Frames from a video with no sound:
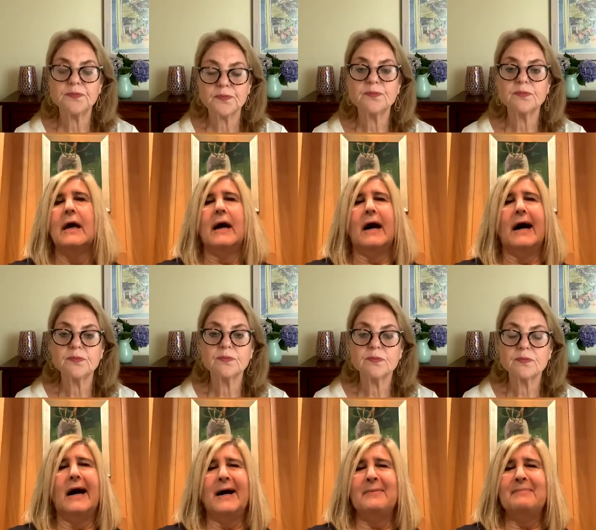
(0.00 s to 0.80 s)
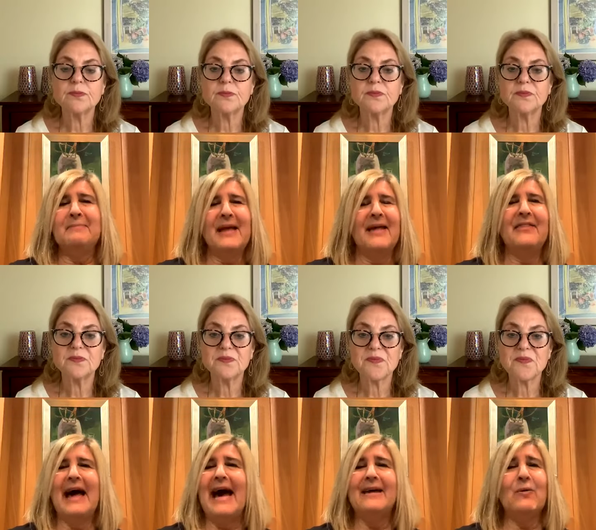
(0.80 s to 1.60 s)
Speaker 1: Um,
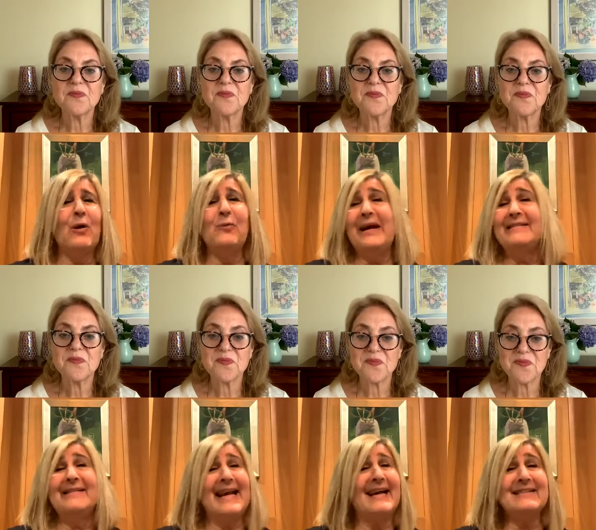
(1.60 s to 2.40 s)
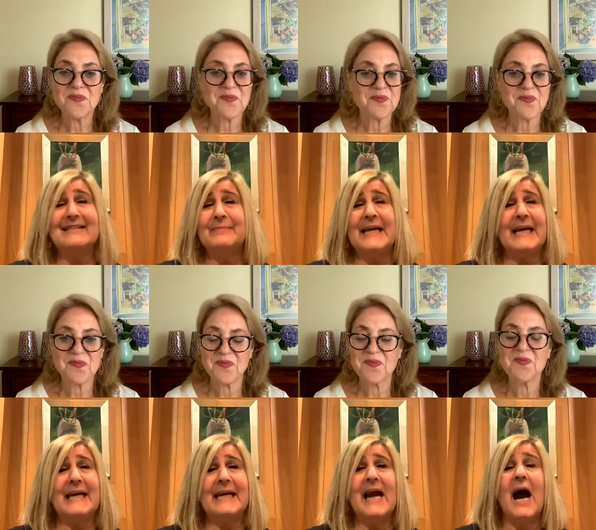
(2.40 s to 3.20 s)
that always gets
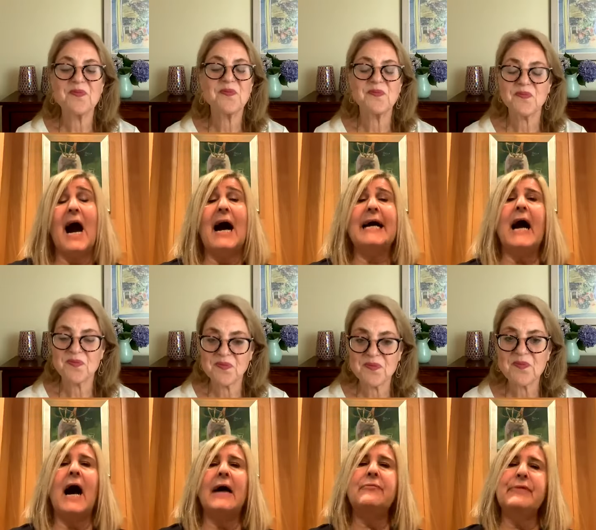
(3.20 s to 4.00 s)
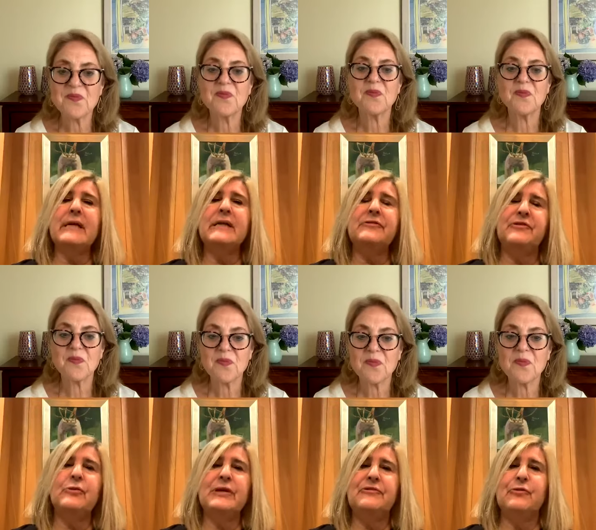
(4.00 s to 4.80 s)
me. I, I really do
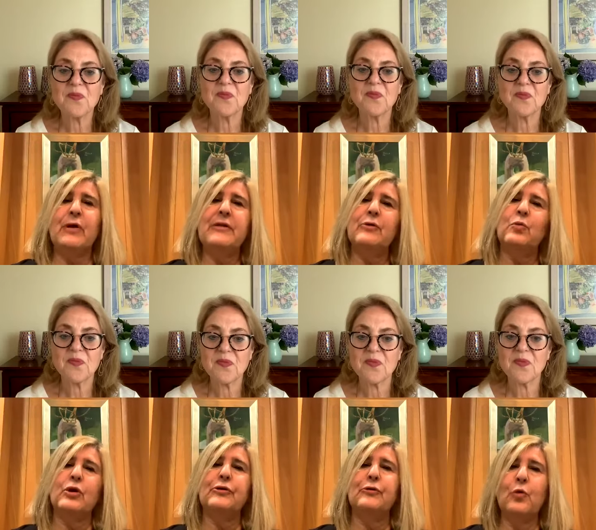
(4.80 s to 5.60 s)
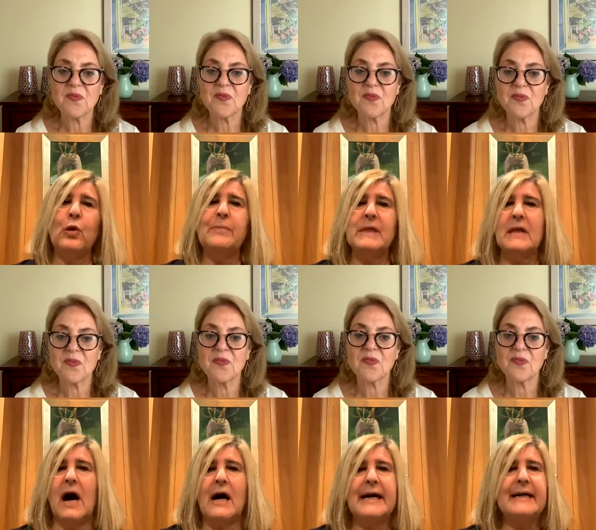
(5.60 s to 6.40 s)
enjoy the word
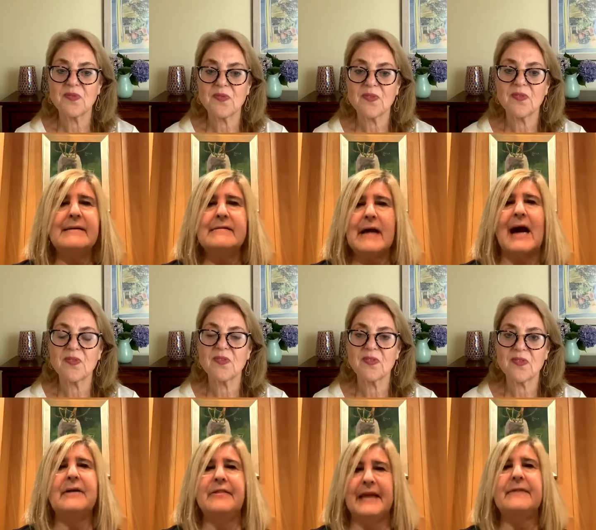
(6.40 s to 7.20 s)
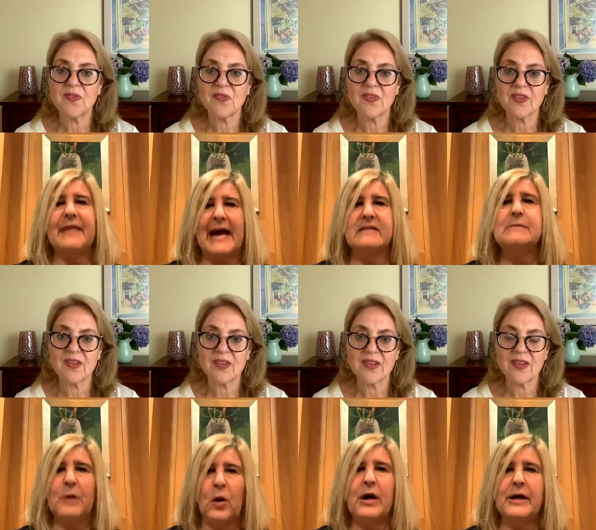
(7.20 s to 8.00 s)
normalize. I think that's
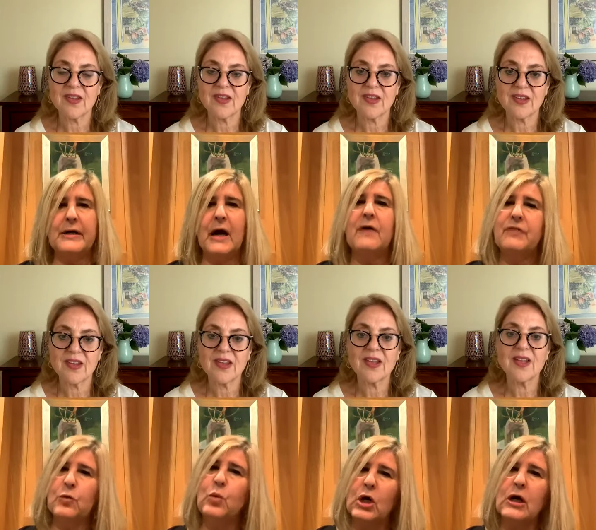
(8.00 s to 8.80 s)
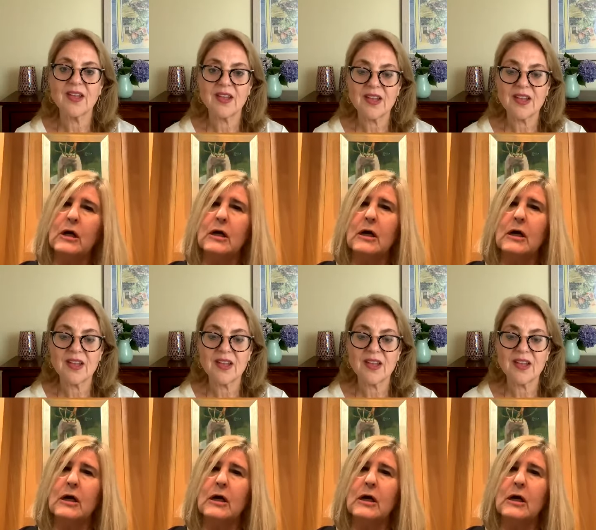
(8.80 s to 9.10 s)
part of the work.